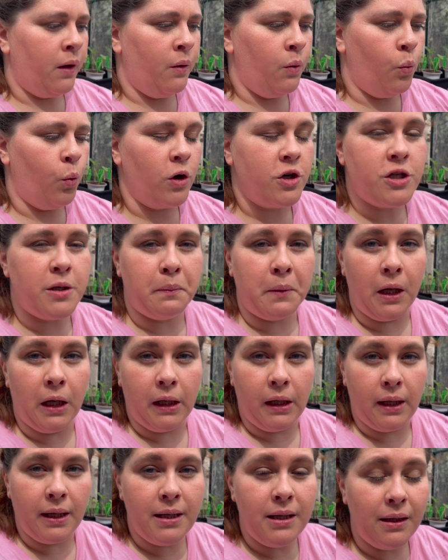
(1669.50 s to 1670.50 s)
worship
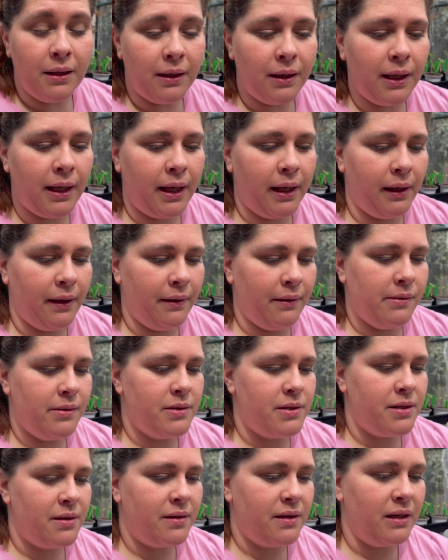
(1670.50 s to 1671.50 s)
God
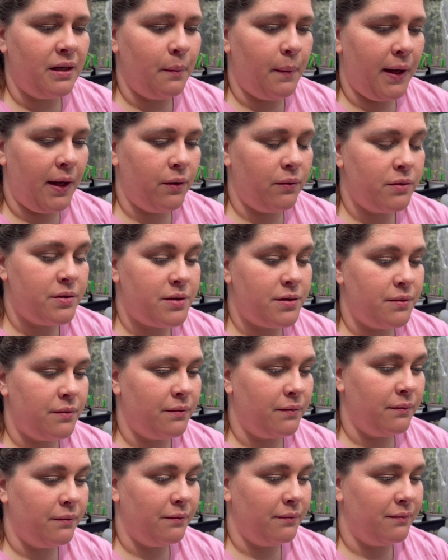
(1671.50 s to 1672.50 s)
and think about
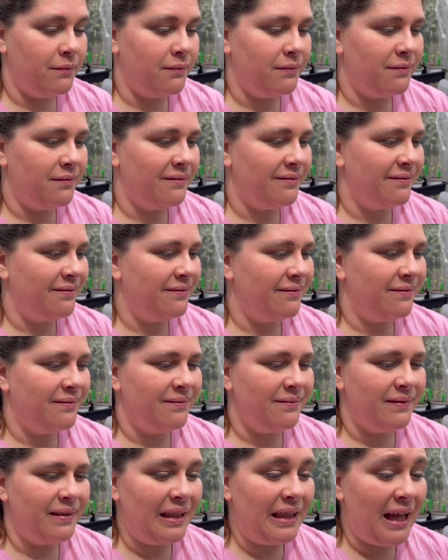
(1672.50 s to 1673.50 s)

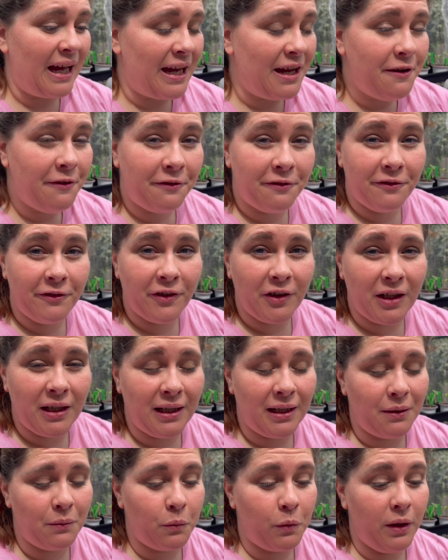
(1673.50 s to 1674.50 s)
life
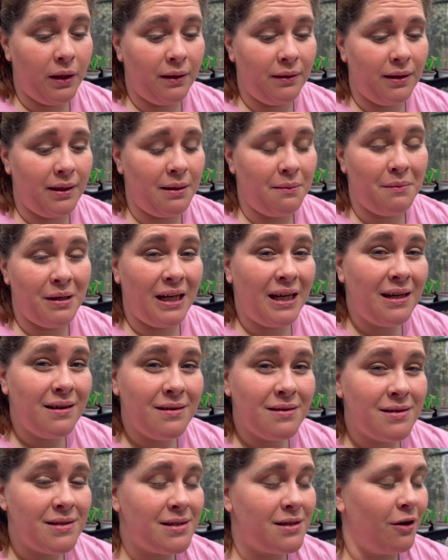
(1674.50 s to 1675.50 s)
and what it
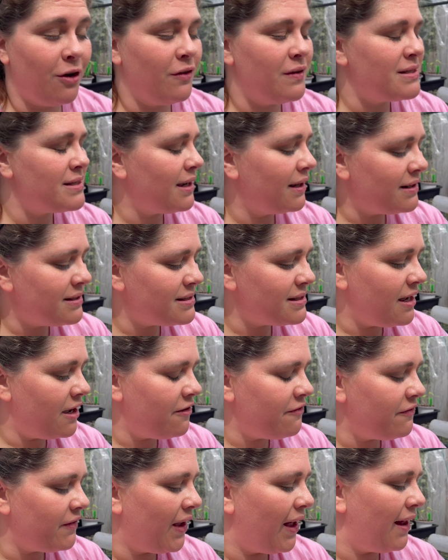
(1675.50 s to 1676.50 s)
means and all this kind of
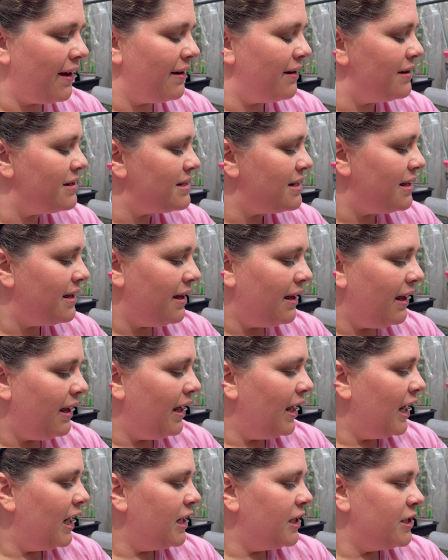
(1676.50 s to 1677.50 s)
stuff. And
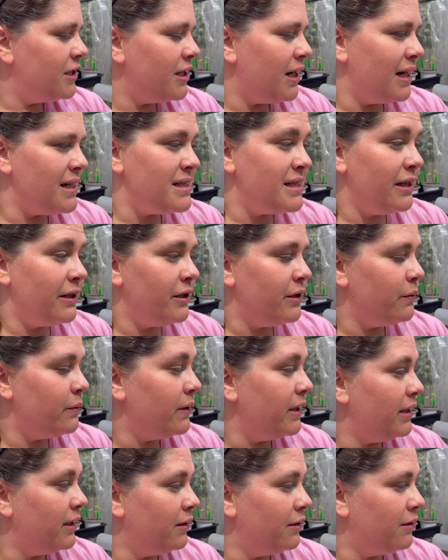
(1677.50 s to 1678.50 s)
I tell you
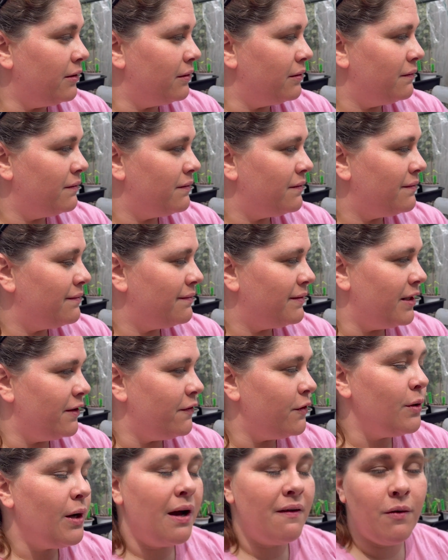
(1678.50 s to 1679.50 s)
what, y'all,
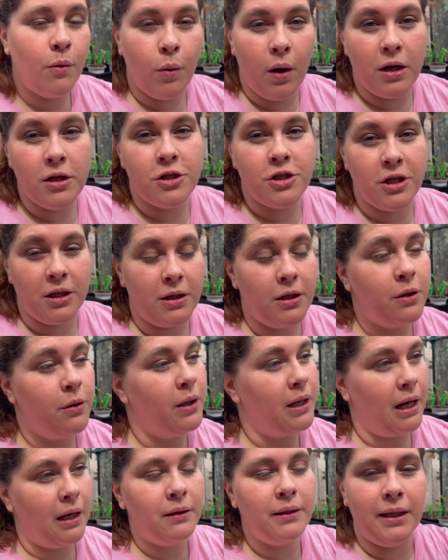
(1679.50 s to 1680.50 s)
if you haven't watched, you know
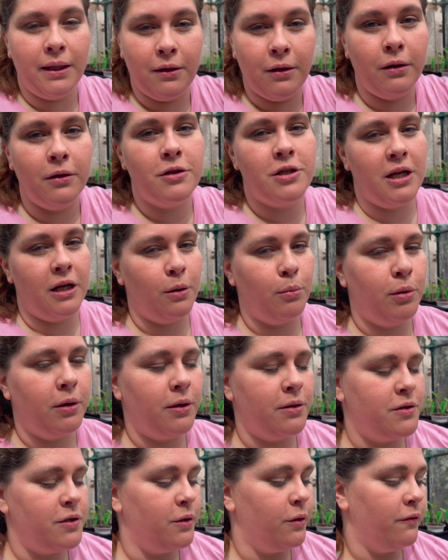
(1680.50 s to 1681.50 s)
what, I'll link her channel
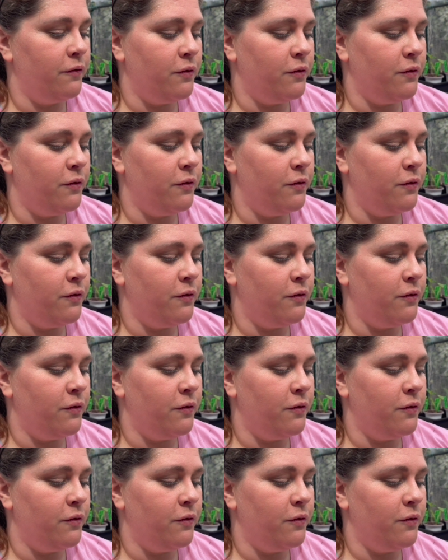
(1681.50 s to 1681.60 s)
below too. If